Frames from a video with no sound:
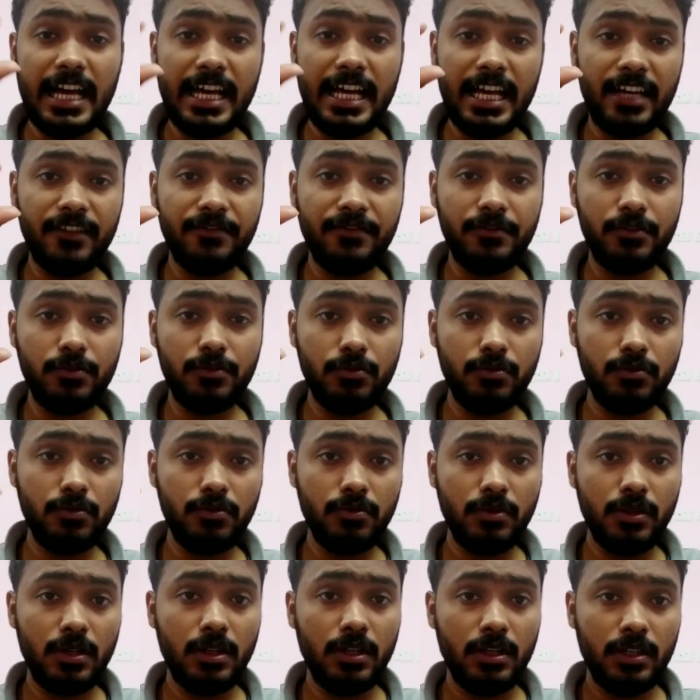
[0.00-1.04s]
I have
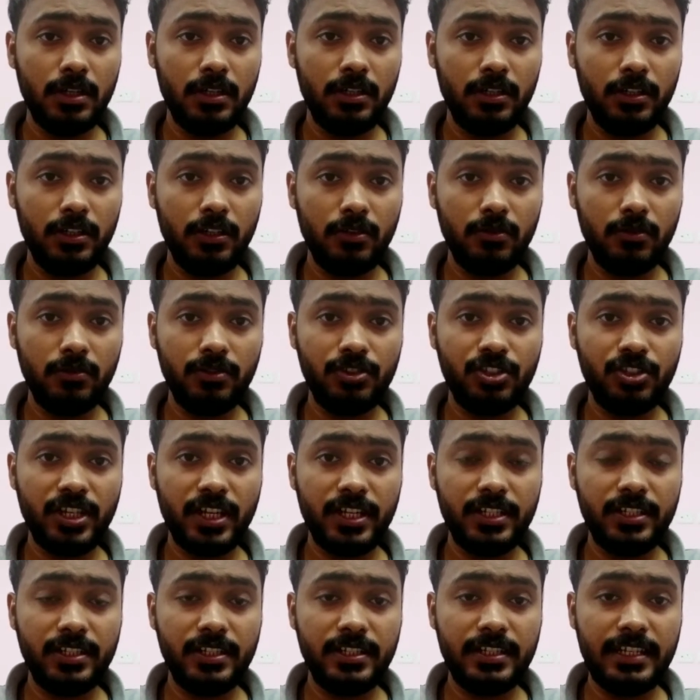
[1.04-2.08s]
two
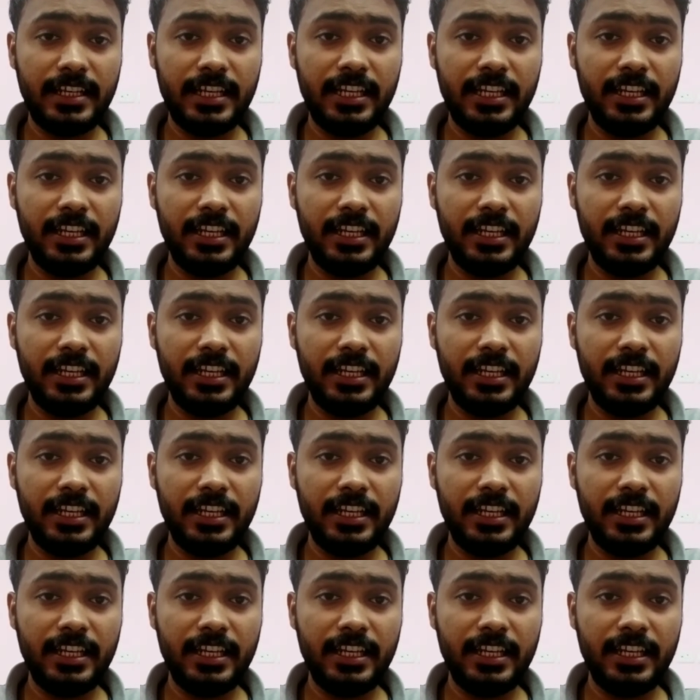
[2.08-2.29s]
charges,